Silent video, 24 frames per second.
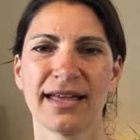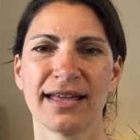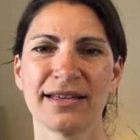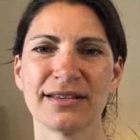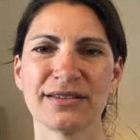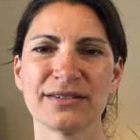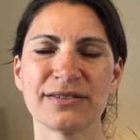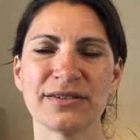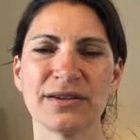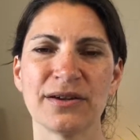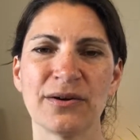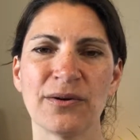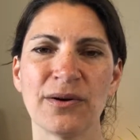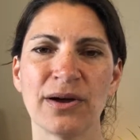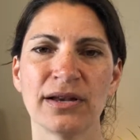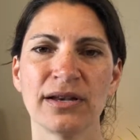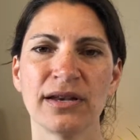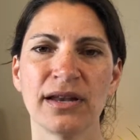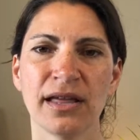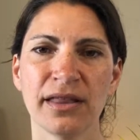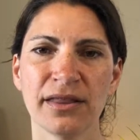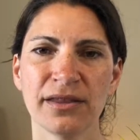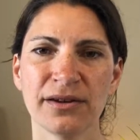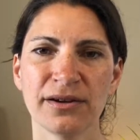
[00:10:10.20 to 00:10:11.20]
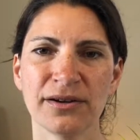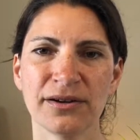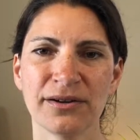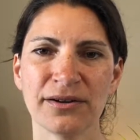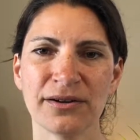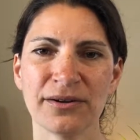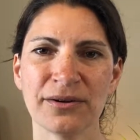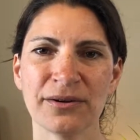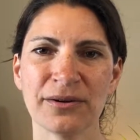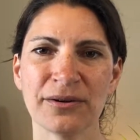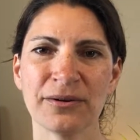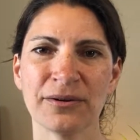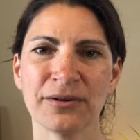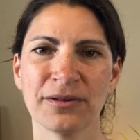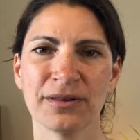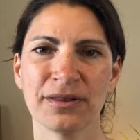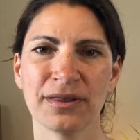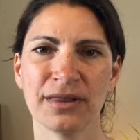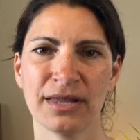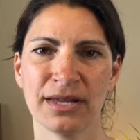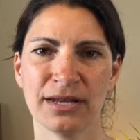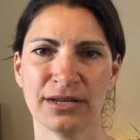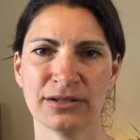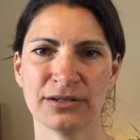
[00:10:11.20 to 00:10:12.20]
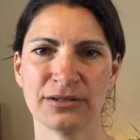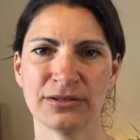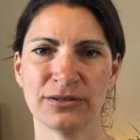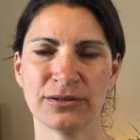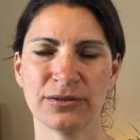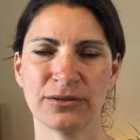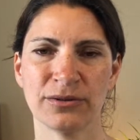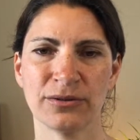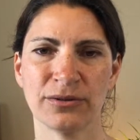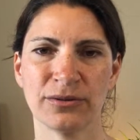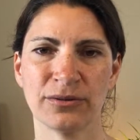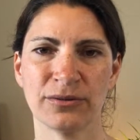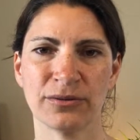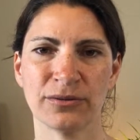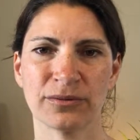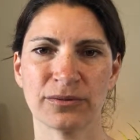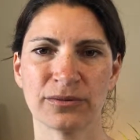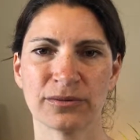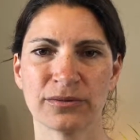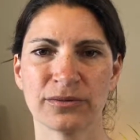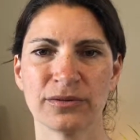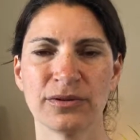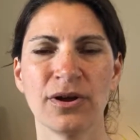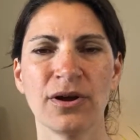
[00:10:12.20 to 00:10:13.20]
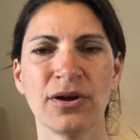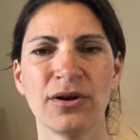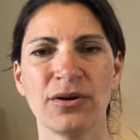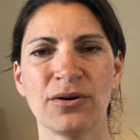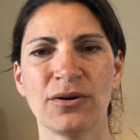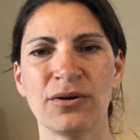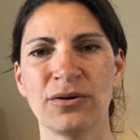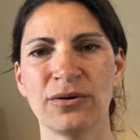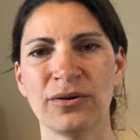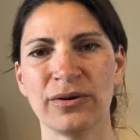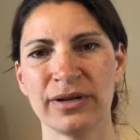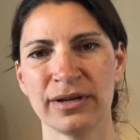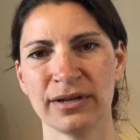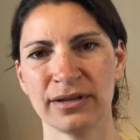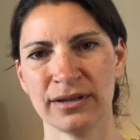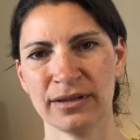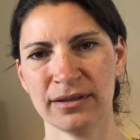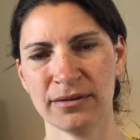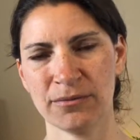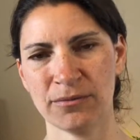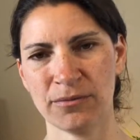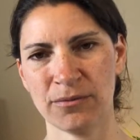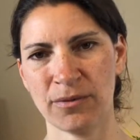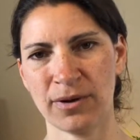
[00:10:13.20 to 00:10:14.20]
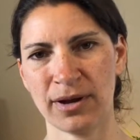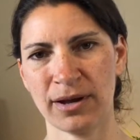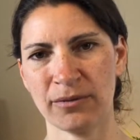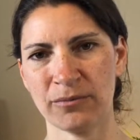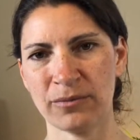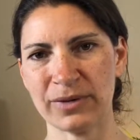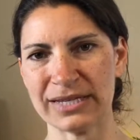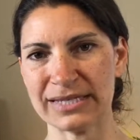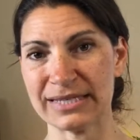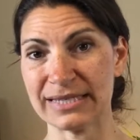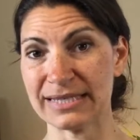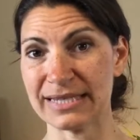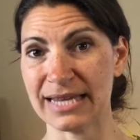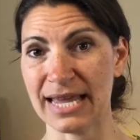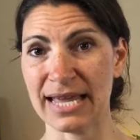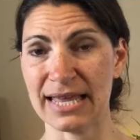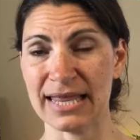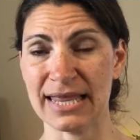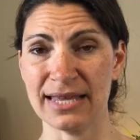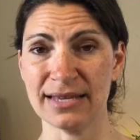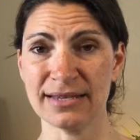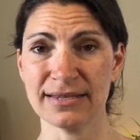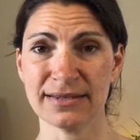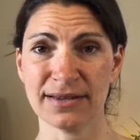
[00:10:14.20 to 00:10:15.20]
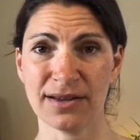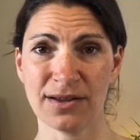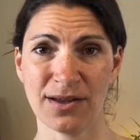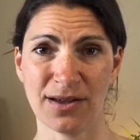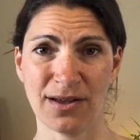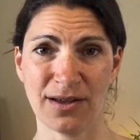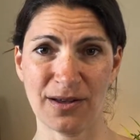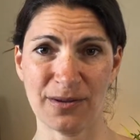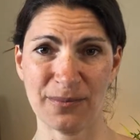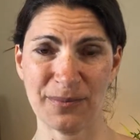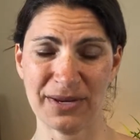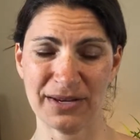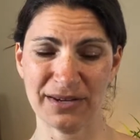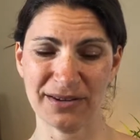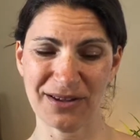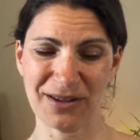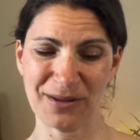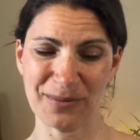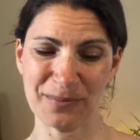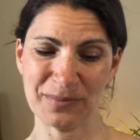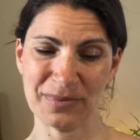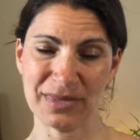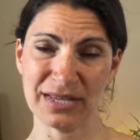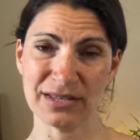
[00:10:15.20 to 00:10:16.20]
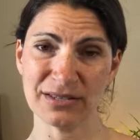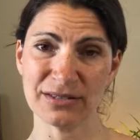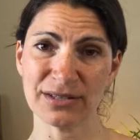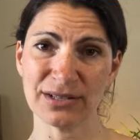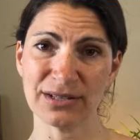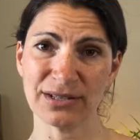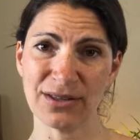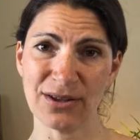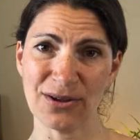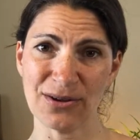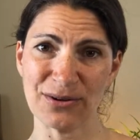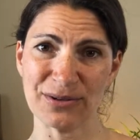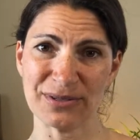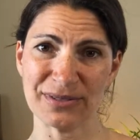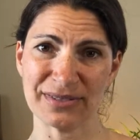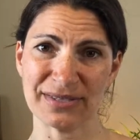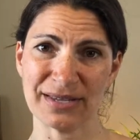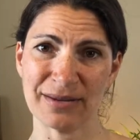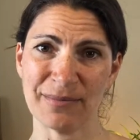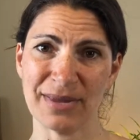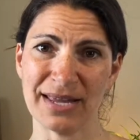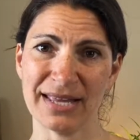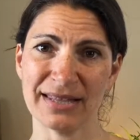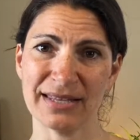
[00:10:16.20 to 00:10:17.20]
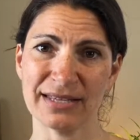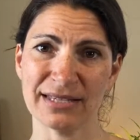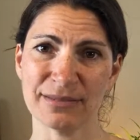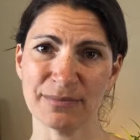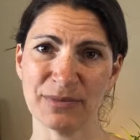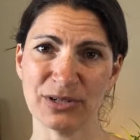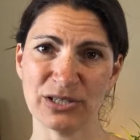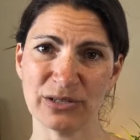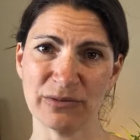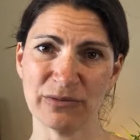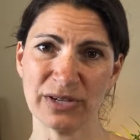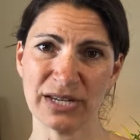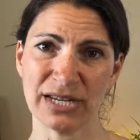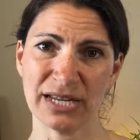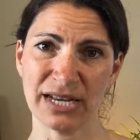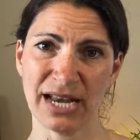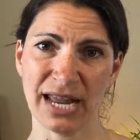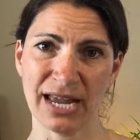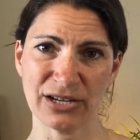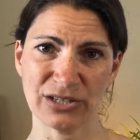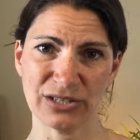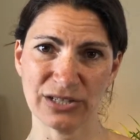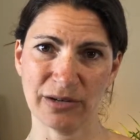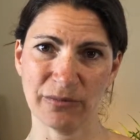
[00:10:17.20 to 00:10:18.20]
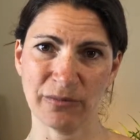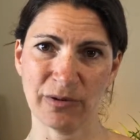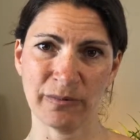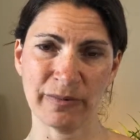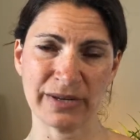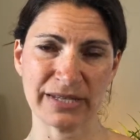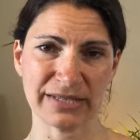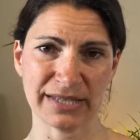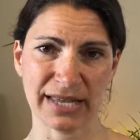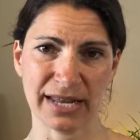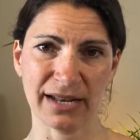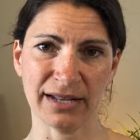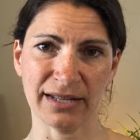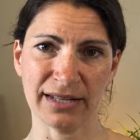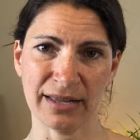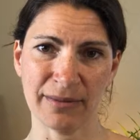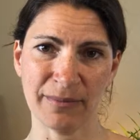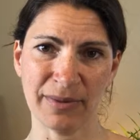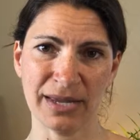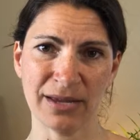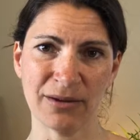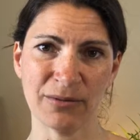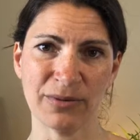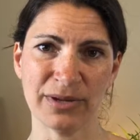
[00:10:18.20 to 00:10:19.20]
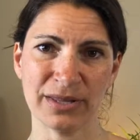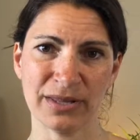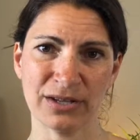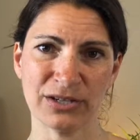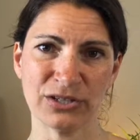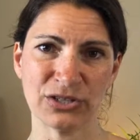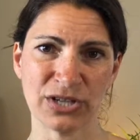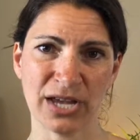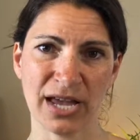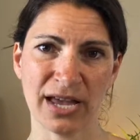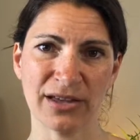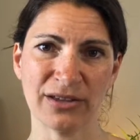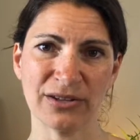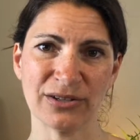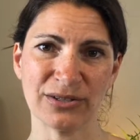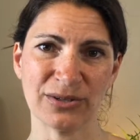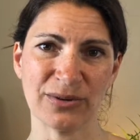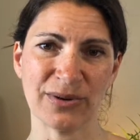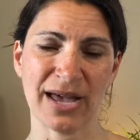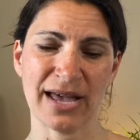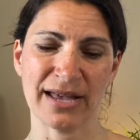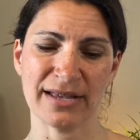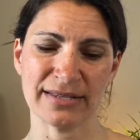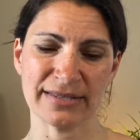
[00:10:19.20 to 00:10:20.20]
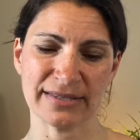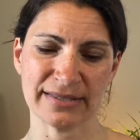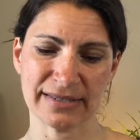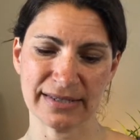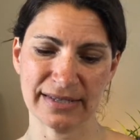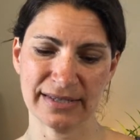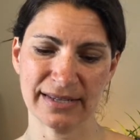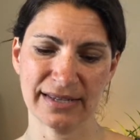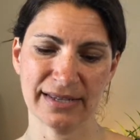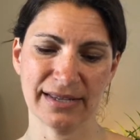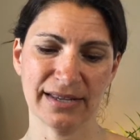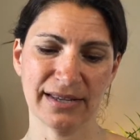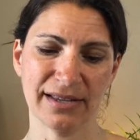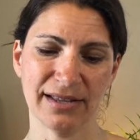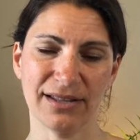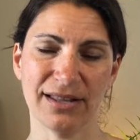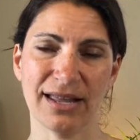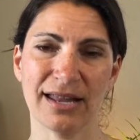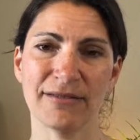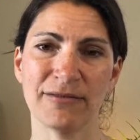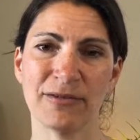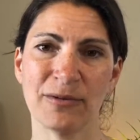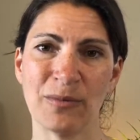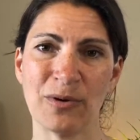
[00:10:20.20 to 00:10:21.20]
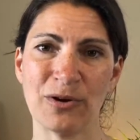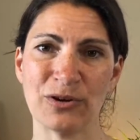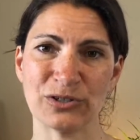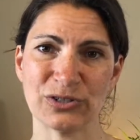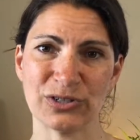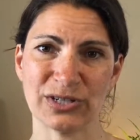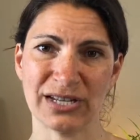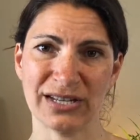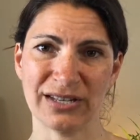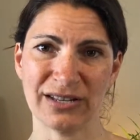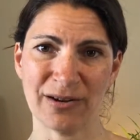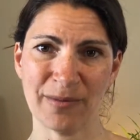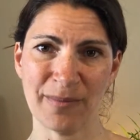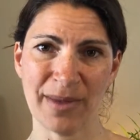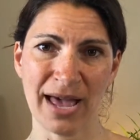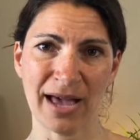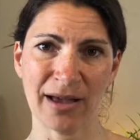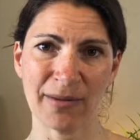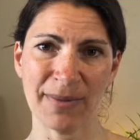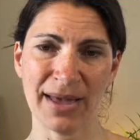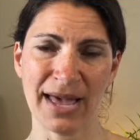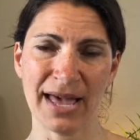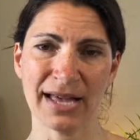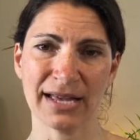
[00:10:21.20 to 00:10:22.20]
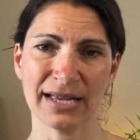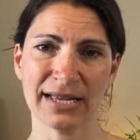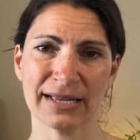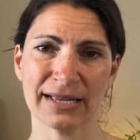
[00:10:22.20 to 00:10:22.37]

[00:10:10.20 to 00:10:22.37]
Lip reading: So another thing to know, when we stay this calm and come this close and make this much of a connection when we set a limit with a child who has a lot of emotion in their backpack,